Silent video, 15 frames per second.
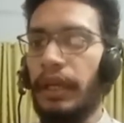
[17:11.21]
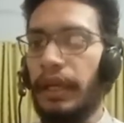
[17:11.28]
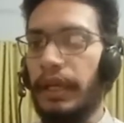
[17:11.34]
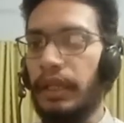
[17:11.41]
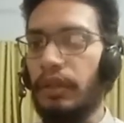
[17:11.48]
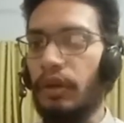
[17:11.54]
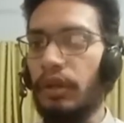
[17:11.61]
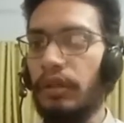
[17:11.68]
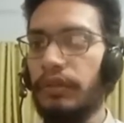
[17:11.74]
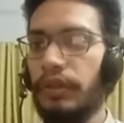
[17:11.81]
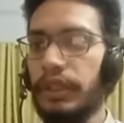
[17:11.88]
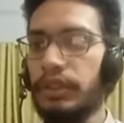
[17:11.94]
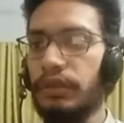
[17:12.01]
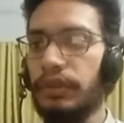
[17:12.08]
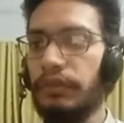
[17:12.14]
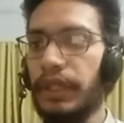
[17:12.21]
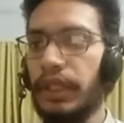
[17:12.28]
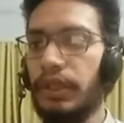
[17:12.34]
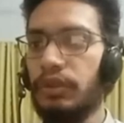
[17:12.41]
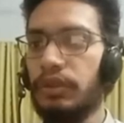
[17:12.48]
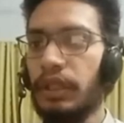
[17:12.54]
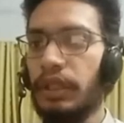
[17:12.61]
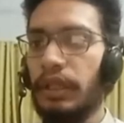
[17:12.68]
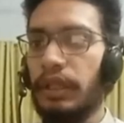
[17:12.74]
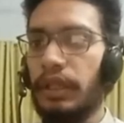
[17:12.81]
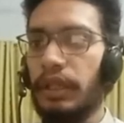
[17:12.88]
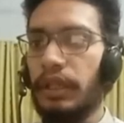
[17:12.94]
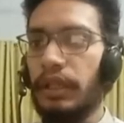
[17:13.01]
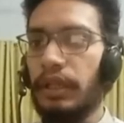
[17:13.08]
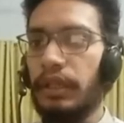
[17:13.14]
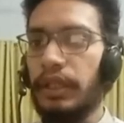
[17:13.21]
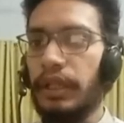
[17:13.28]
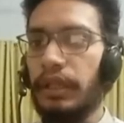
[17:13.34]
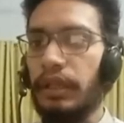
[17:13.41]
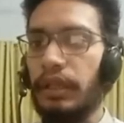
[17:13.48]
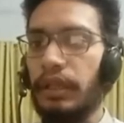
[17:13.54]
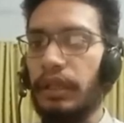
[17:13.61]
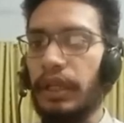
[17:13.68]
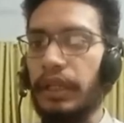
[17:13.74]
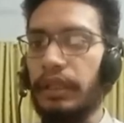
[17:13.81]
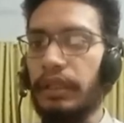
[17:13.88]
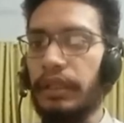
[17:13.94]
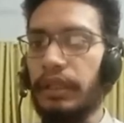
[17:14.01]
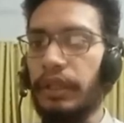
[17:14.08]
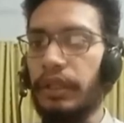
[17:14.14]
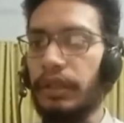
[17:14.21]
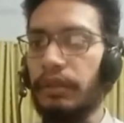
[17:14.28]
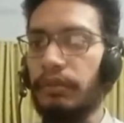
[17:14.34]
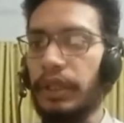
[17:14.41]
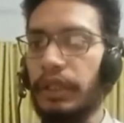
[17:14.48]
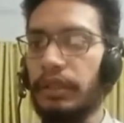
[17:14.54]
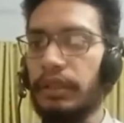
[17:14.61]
And all of the rest of the values that are lying in here, right?